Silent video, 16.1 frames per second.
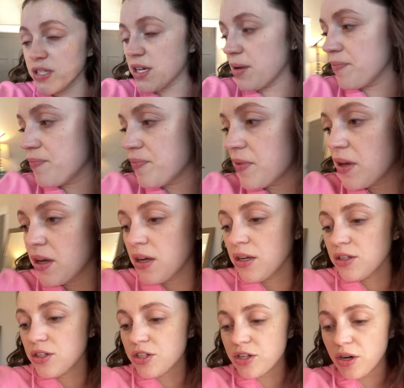up?
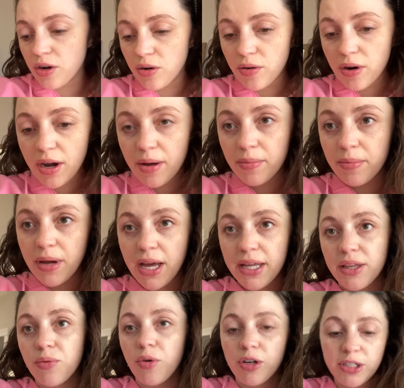So I'm
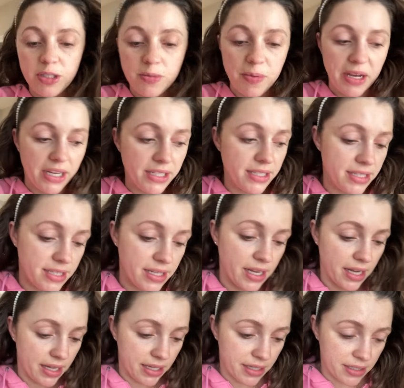at the workspace,
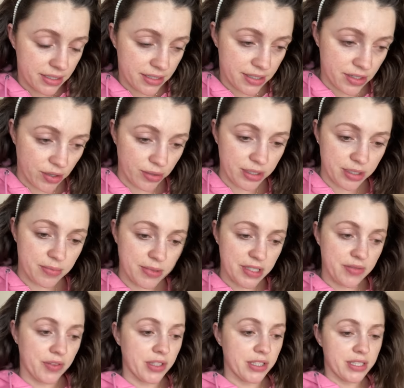and so is
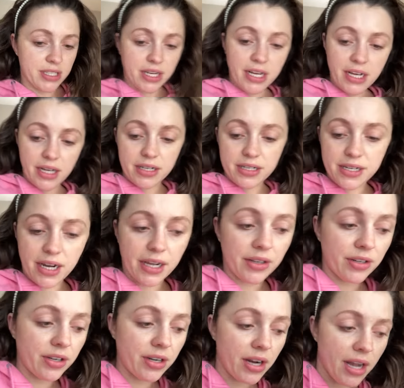Miss Felicity and
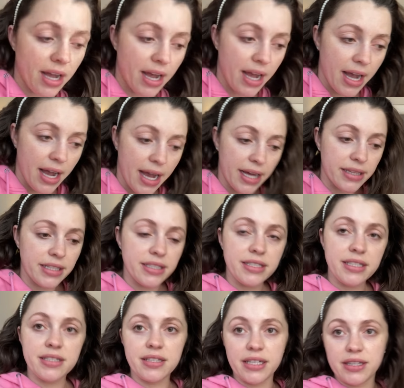Tyler. And
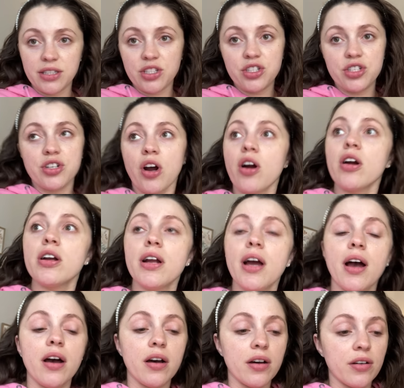this is like the start
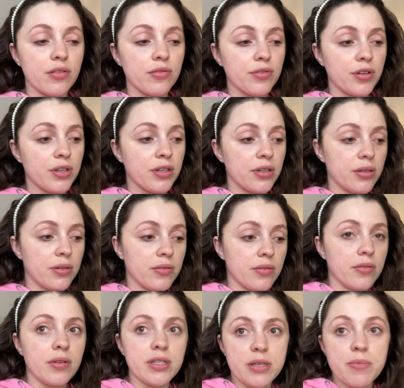of,
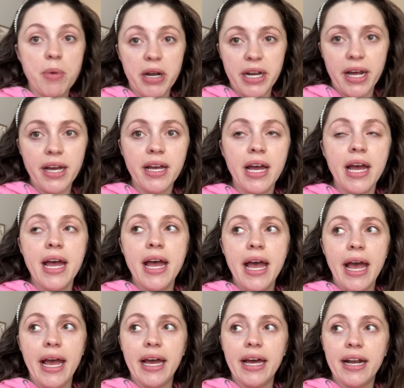it's a Monday.
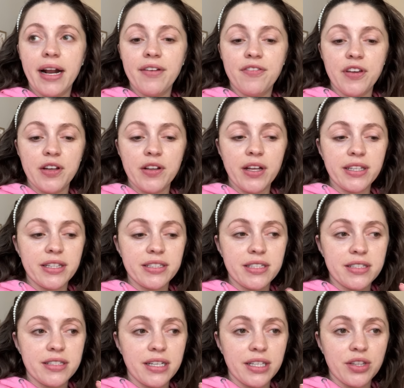And I feel like this
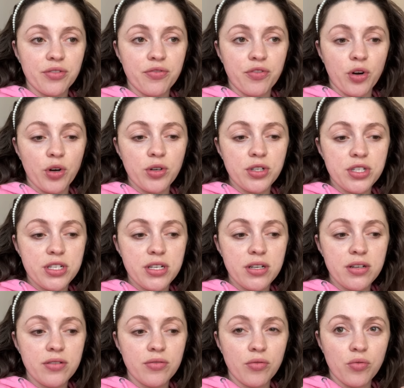is like the first
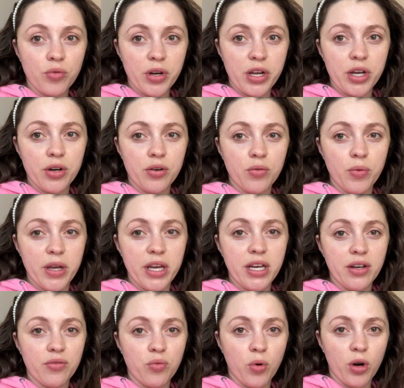real week
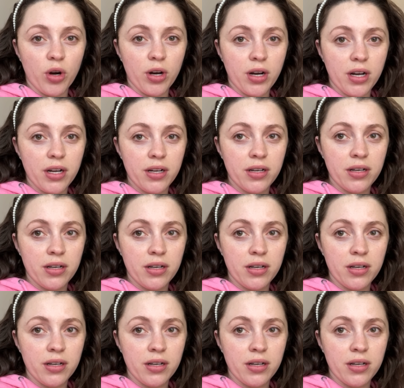of work,